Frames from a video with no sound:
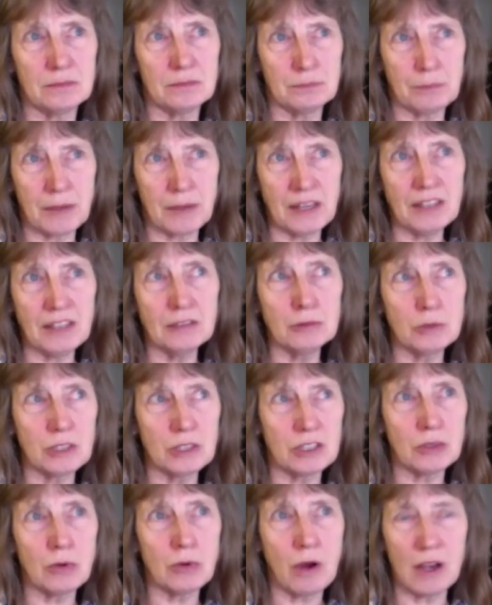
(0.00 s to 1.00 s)
Baylor were
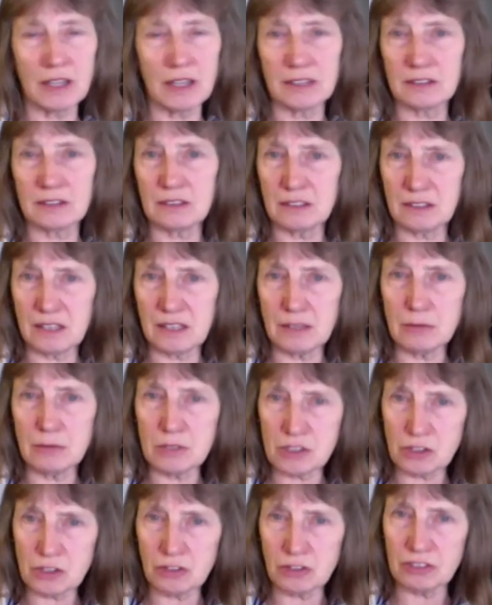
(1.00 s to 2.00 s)
quite they were
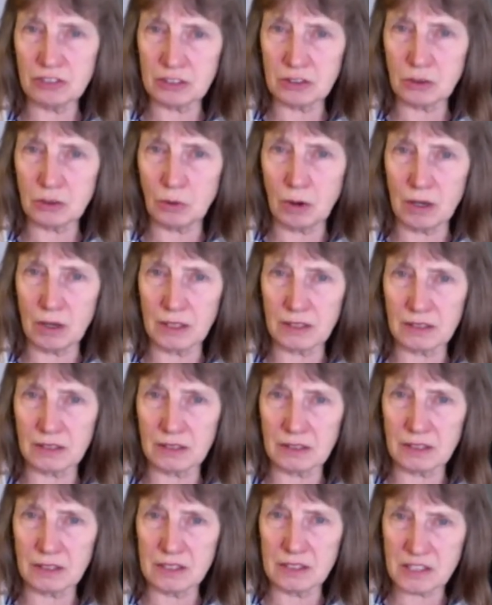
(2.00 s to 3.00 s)
sort of quite
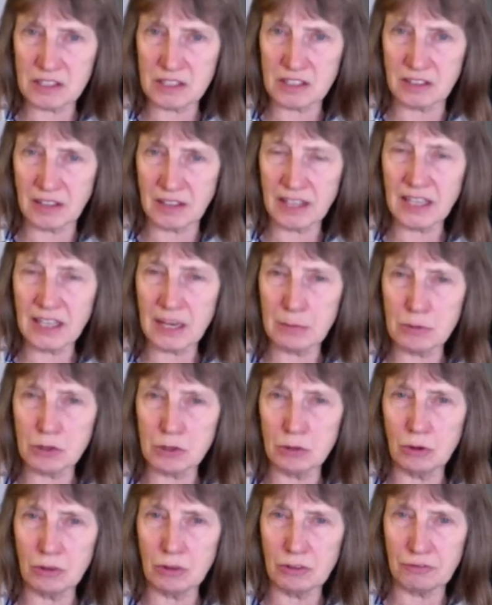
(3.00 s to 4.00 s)
consistent. They came
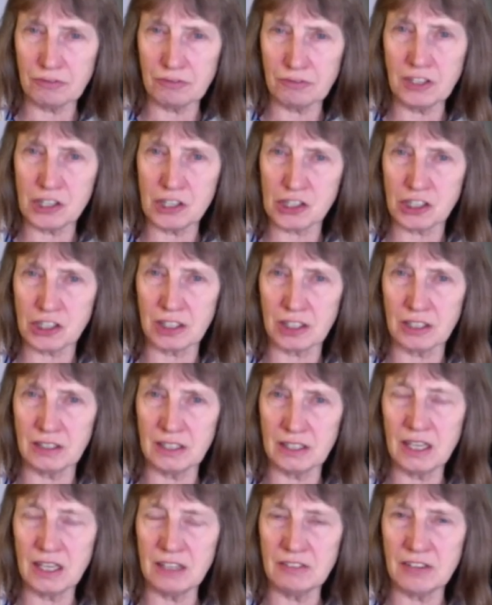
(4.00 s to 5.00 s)
through on the finishing and the
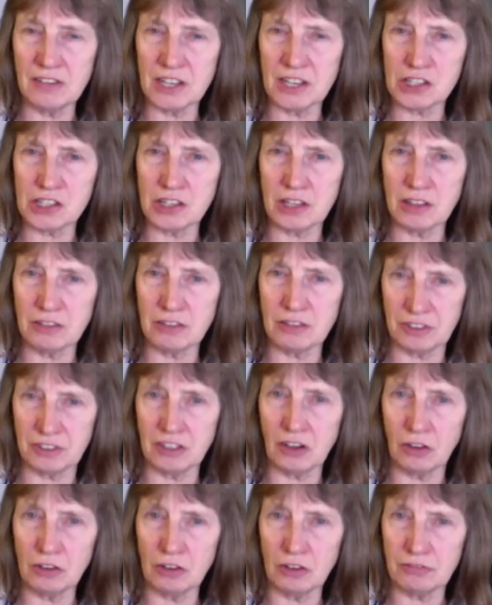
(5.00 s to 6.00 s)
innovation in the fin-
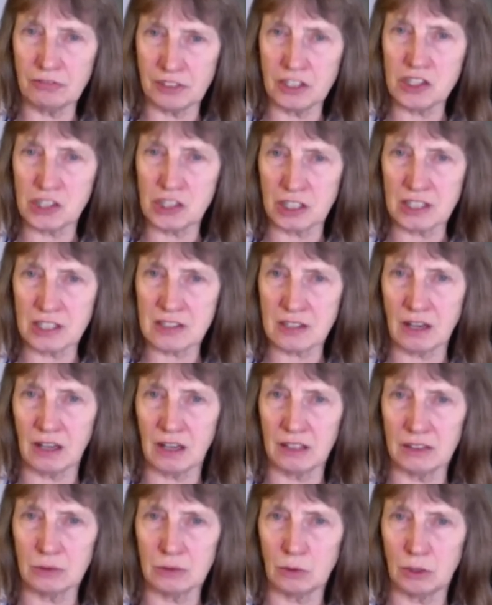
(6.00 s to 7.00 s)
on the finishing
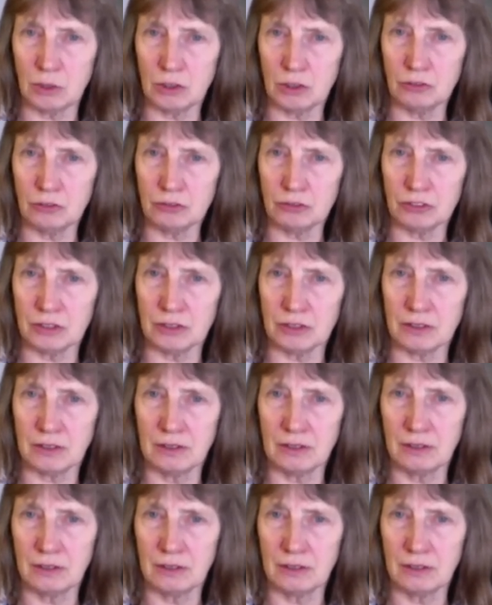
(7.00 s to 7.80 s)
side quite often.